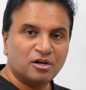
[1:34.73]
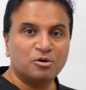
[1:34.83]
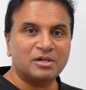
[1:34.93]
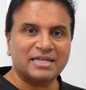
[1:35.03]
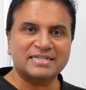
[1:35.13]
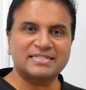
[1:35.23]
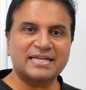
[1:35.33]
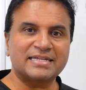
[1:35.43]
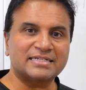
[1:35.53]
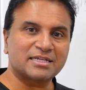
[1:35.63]
local
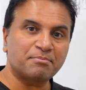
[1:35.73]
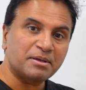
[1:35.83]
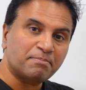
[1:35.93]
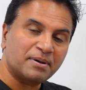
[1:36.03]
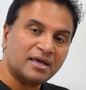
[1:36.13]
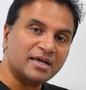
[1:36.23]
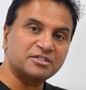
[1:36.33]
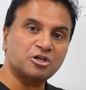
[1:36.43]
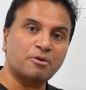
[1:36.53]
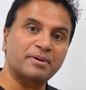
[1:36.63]
anesthetics can be
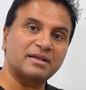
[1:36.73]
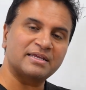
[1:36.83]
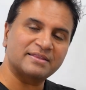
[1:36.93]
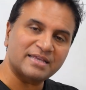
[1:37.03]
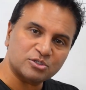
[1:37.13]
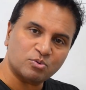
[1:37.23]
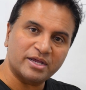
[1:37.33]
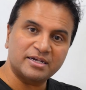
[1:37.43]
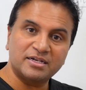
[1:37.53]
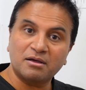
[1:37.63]
applied topically, and that's
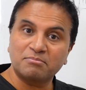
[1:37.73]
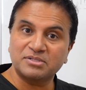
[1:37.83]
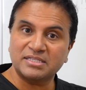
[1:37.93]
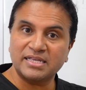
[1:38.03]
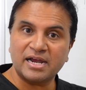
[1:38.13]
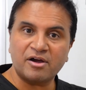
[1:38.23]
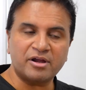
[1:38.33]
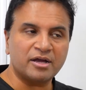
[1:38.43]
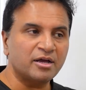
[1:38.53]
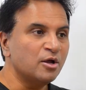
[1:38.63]
why it numbs the
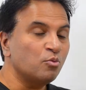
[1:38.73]
area.